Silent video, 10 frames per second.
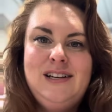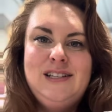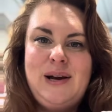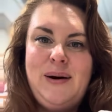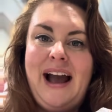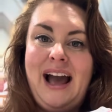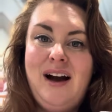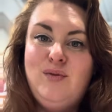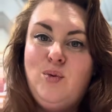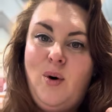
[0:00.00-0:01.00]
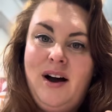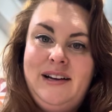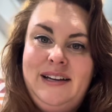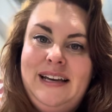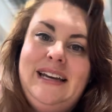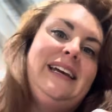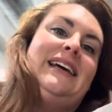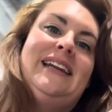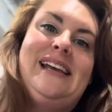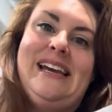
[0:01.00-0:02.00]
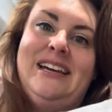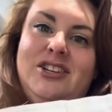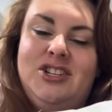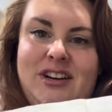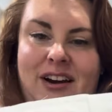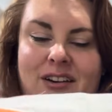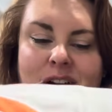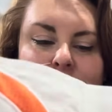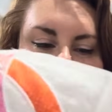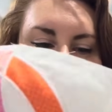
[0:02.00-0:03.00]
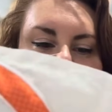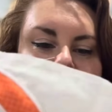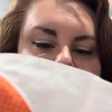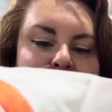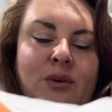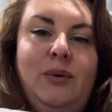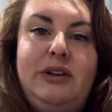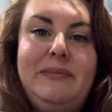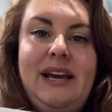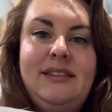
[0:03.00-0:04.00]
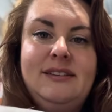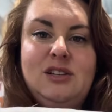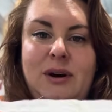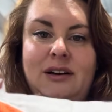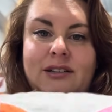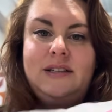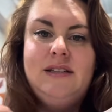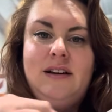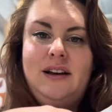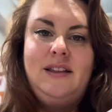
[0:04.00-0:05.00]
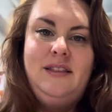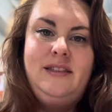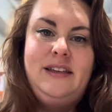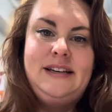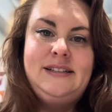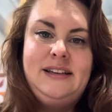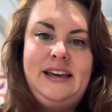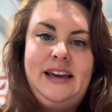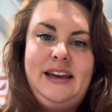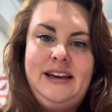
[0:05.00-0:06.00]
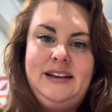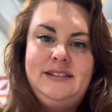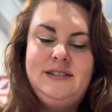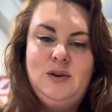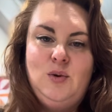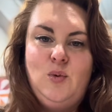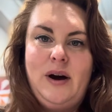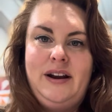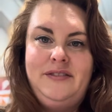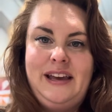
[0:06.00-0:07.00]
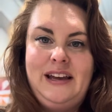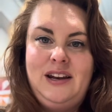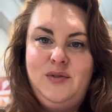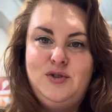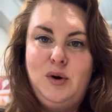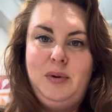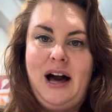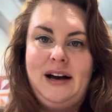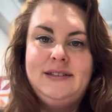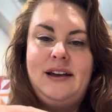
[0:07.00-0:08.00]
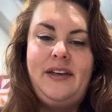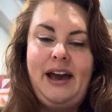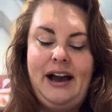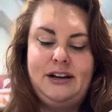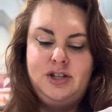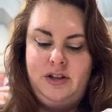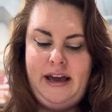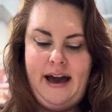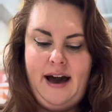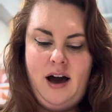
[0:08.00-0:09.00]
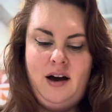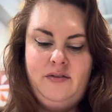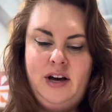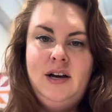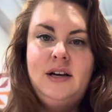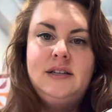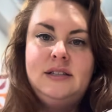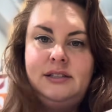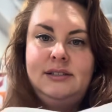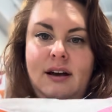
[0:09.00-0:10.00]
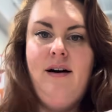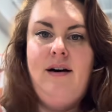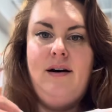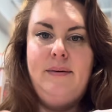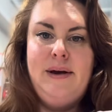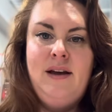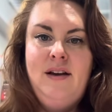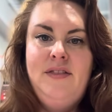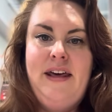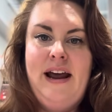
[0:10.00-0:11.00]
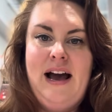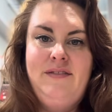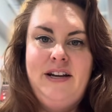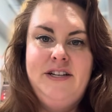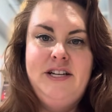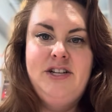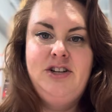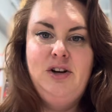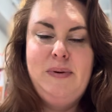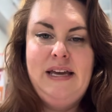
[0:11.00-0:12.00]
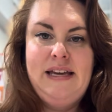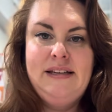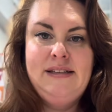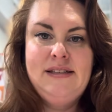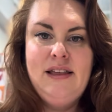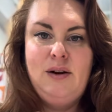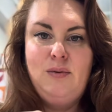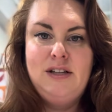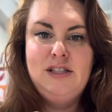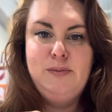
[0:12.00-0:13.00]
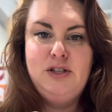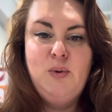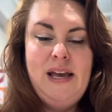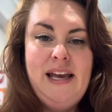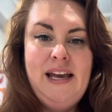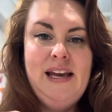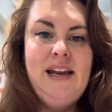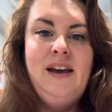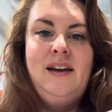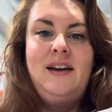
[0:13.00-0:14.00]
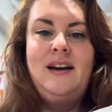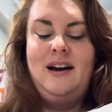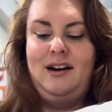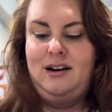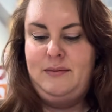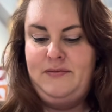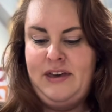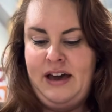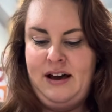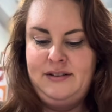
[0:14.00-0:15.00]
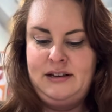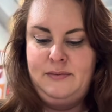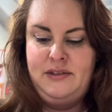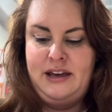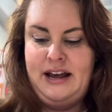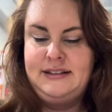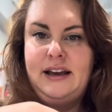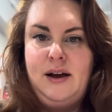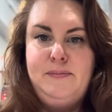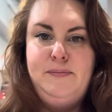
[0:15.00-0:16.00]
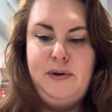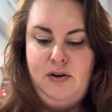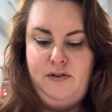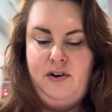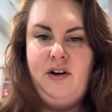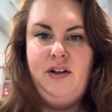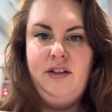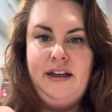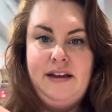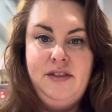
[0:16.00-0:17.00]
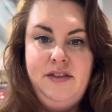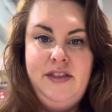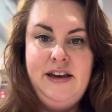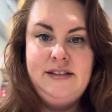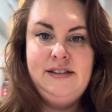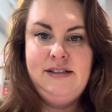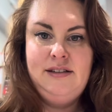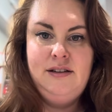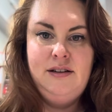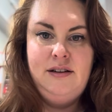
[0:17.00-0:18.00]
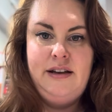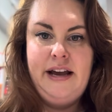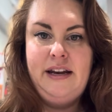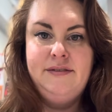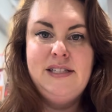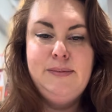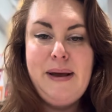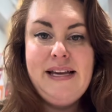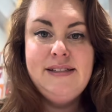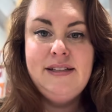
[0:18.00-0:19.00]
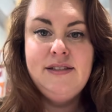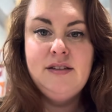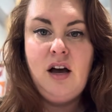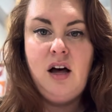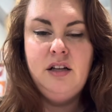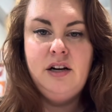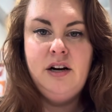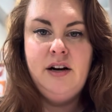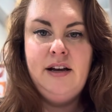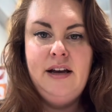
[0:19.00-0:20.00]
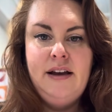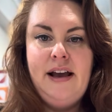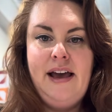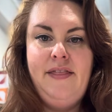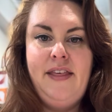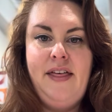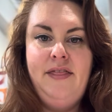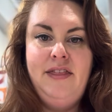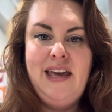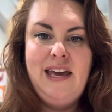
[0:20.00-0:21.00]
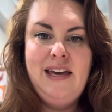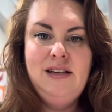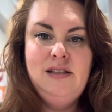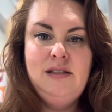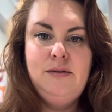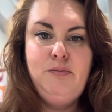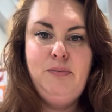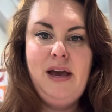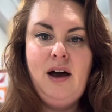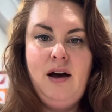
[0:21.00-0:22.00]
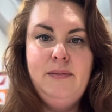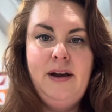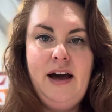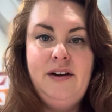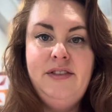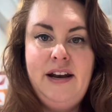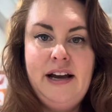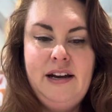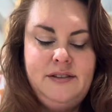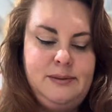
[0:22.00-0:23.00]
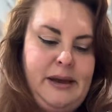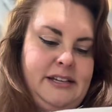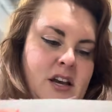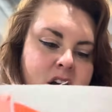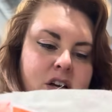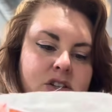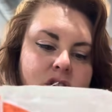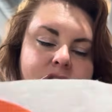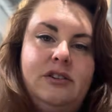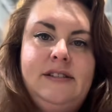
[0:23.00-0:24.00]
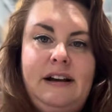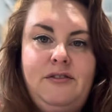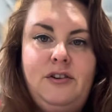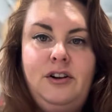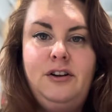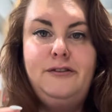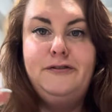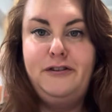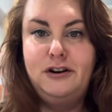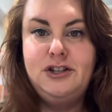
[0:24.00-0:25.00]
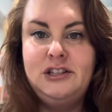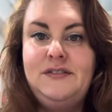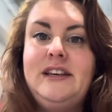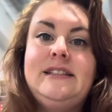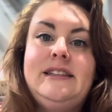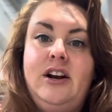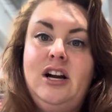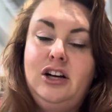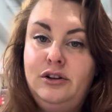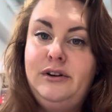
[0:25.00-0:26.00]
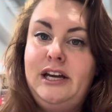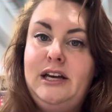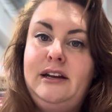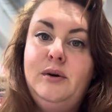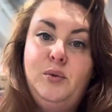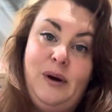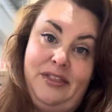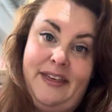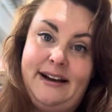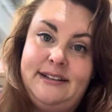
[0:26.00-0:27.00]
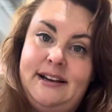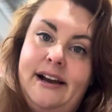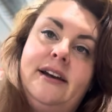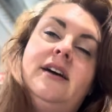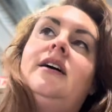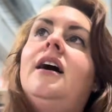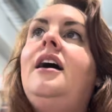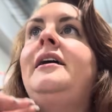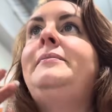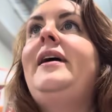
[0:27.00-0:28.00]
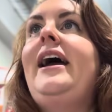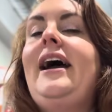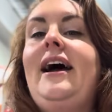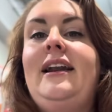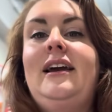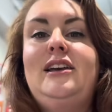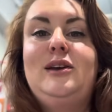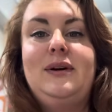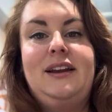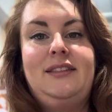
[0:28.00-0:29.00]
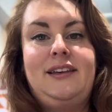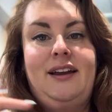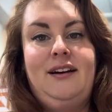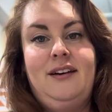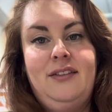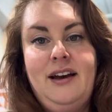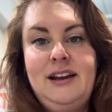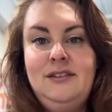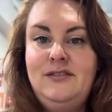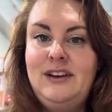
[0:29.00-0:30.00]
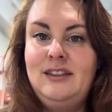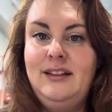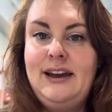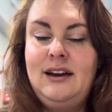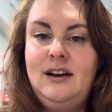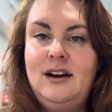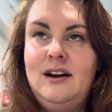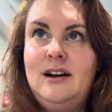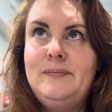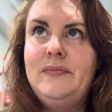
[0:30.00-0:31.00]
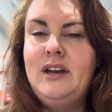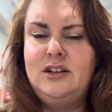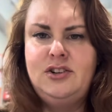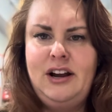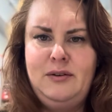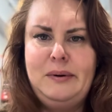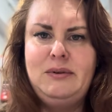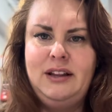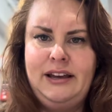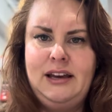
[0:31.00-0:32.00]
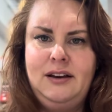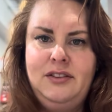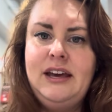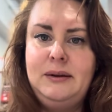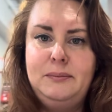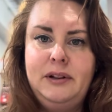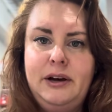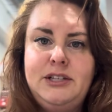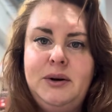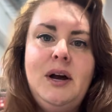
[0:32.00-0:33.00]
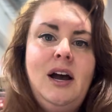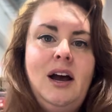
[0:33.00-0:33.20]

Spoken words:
So I have one in each style. So when you make this quilt, this is one of the individual blocks, and they actually have some that have an additional piece that runs between. They have some that has like a beautiful, like this negative space is colored, and then these become kind of the negative space. So there's several versions of this that are included with that design, and you can get that online via the link. I'll try and remember to link it below too.